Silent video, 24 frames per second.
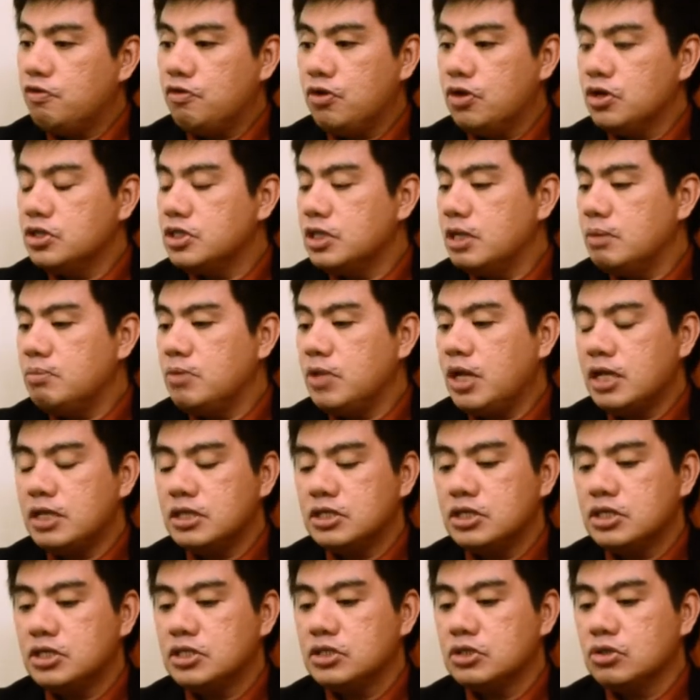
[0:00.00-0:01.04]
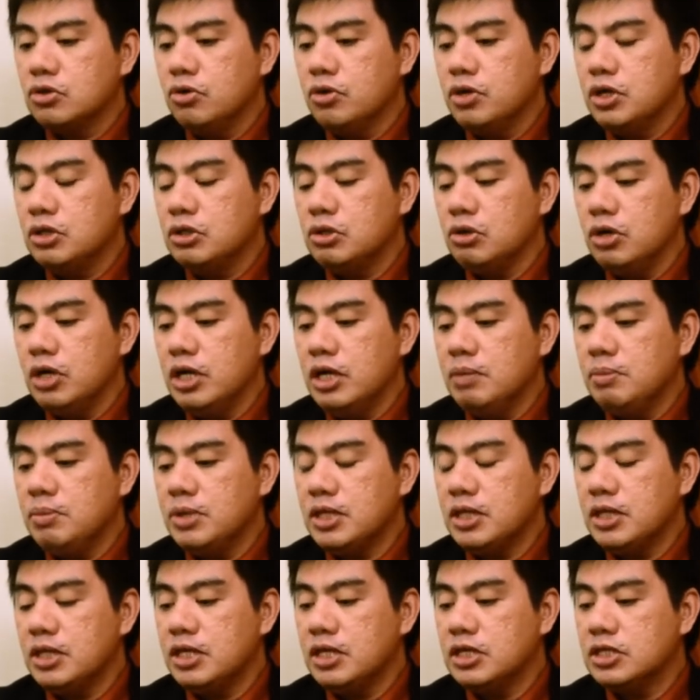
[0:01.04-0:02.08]
course, I'm not just going to
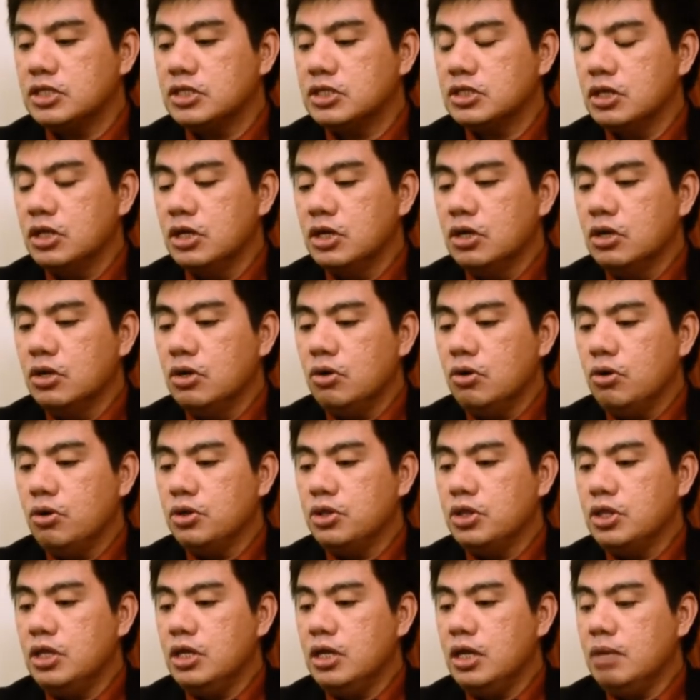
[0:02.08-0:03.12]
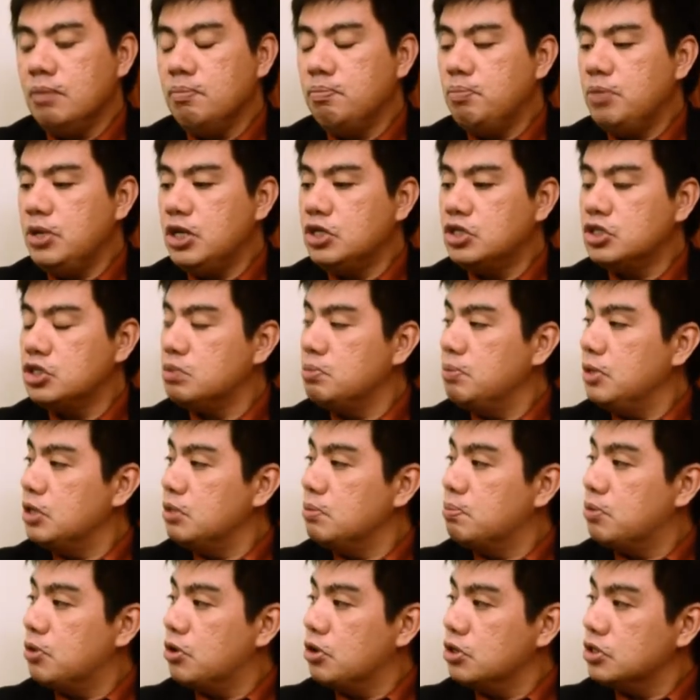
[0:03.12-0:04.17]
limit this on the
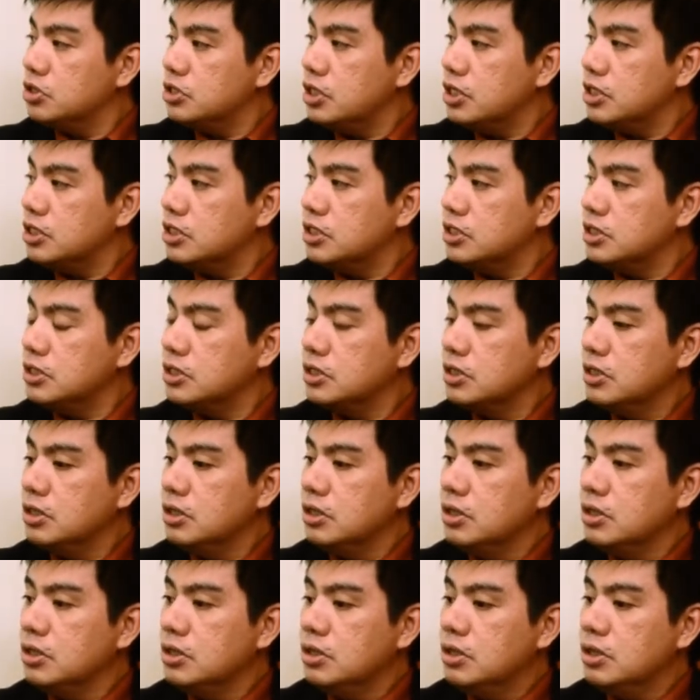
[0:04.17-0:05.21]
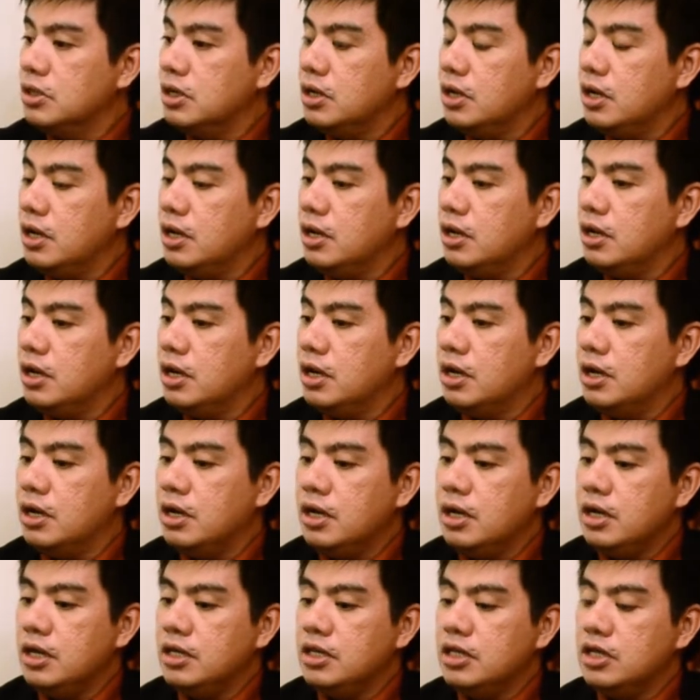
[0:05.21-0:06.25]
impeachment process.
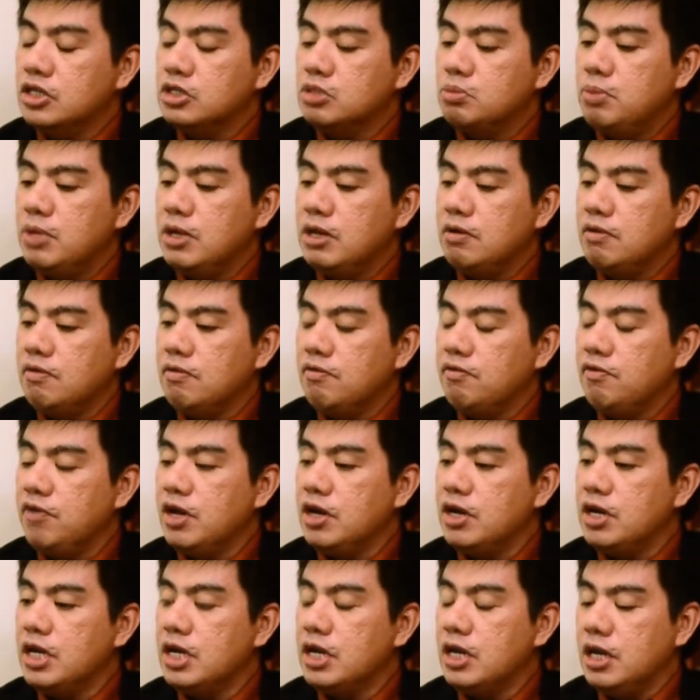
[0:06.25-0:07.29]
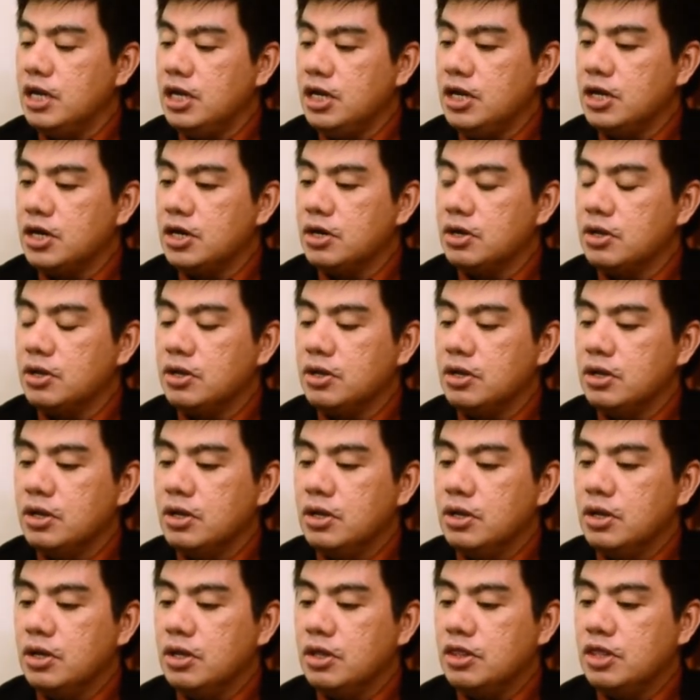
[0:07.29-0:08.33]
It has been very clear
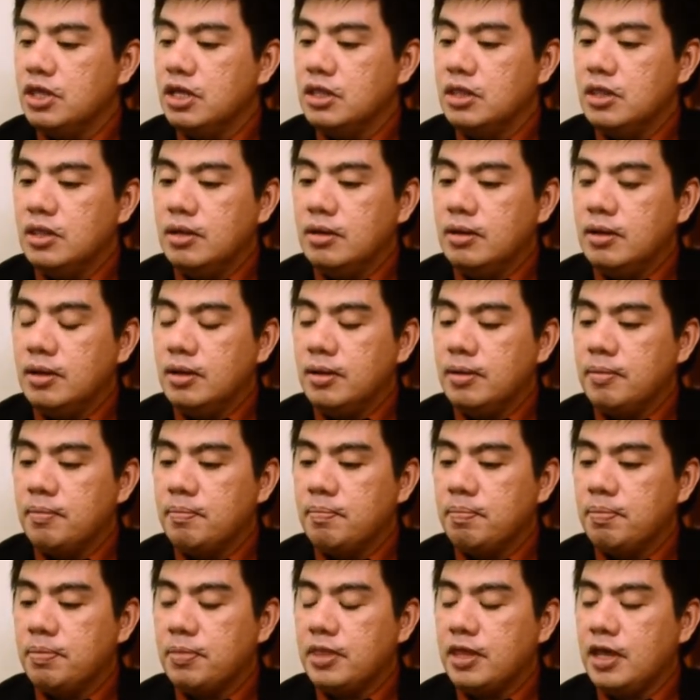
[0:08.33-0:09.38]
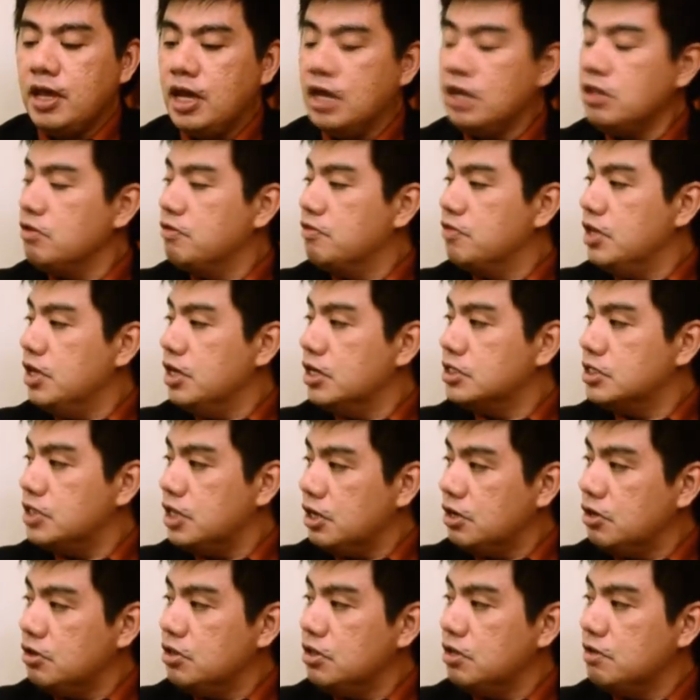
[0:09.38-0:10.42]
that the head of the
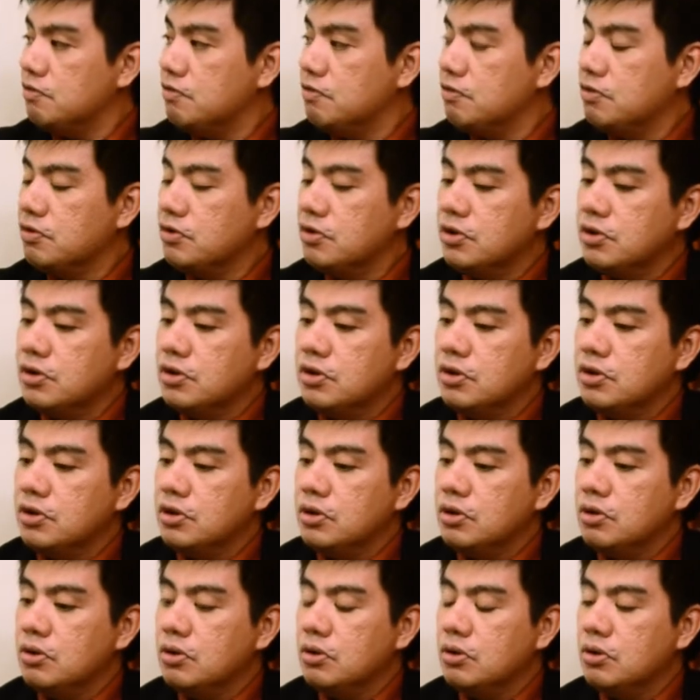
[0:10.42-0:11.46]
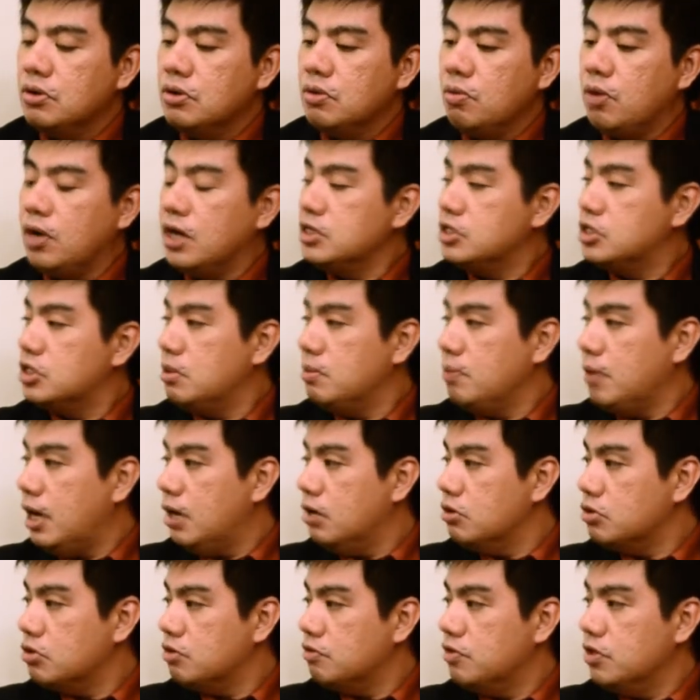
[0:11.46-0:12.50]
executive wants him
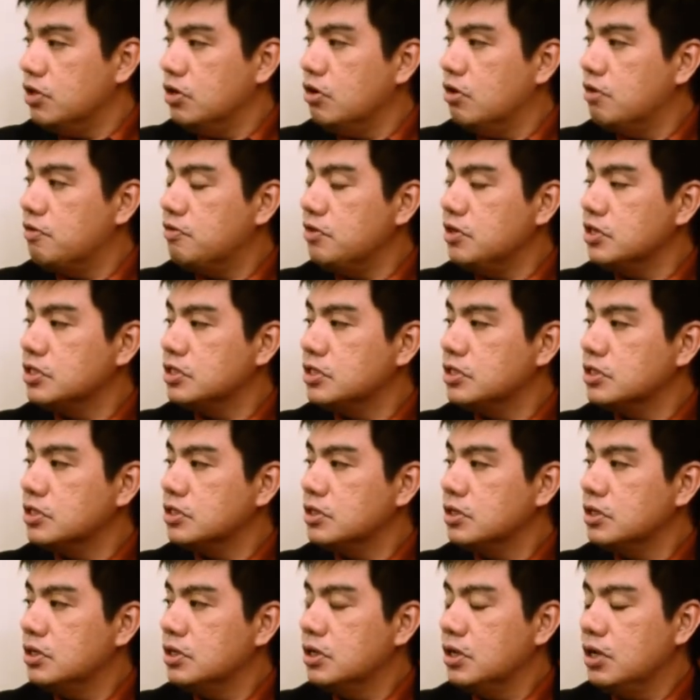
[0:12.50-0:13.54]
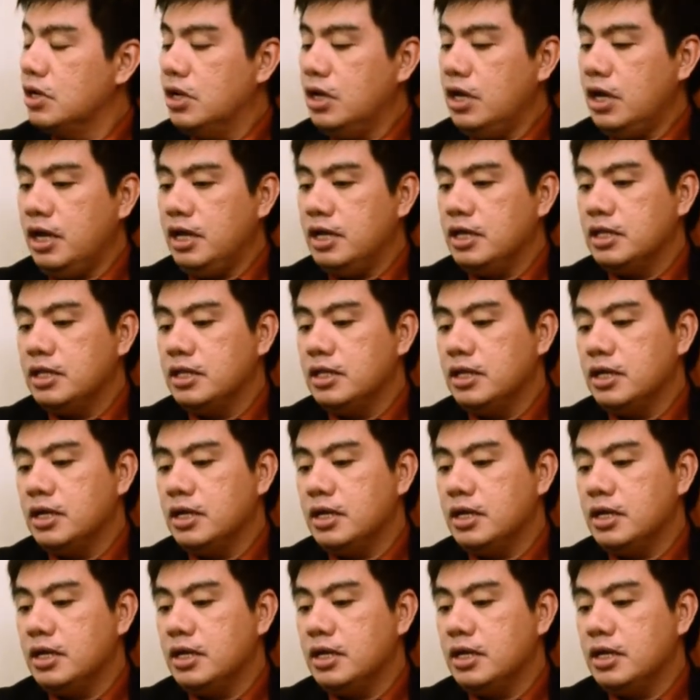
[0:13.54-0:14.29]
out of the office. And